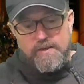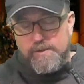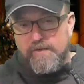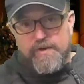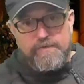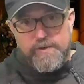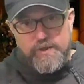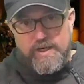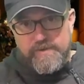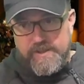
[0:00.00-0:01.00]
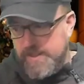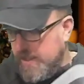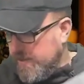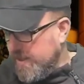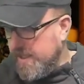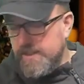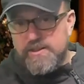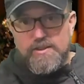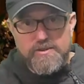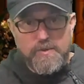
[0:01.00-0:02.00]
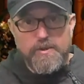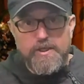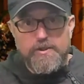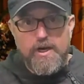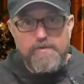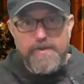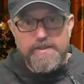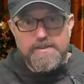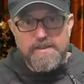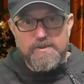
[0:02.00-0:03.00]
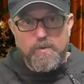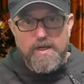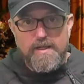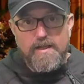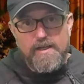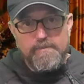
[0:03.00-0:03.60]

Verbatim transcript: perfect for traveling carrying case. So we're going to draw for this as well.